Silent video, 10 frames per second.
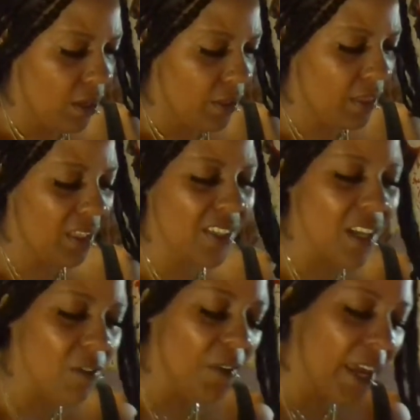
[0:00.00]
the
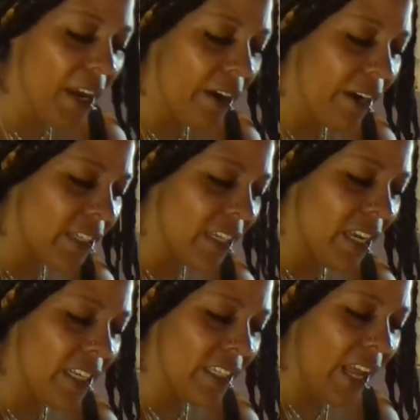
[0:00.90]
stuff here is
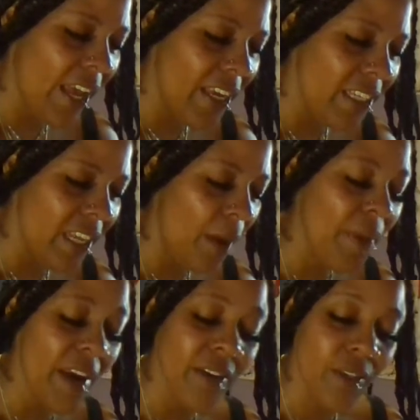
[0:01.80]
is not in I'm
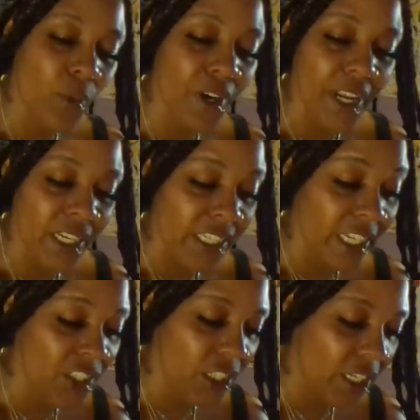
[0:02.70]
hearing the word
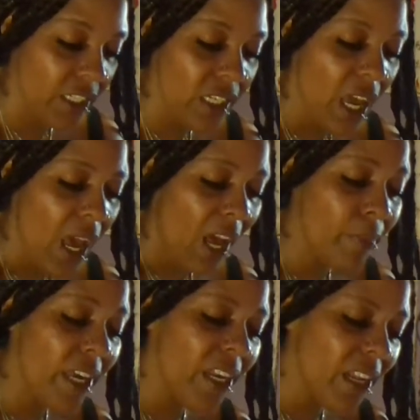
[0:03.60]
indigenous.
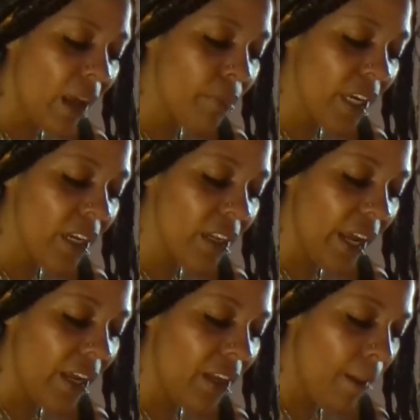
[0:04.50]
I'm getting I'm getting
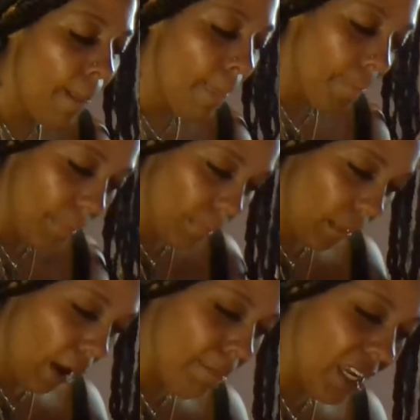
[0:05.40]
that
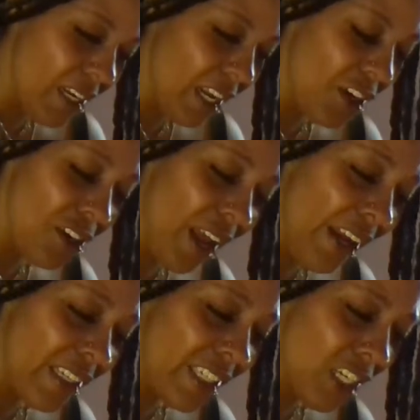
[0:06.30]
I'm getting that you're
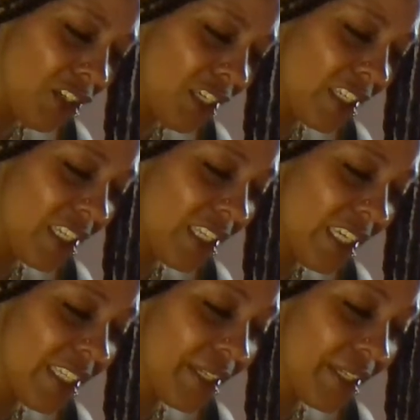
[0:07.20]
not indigenous to this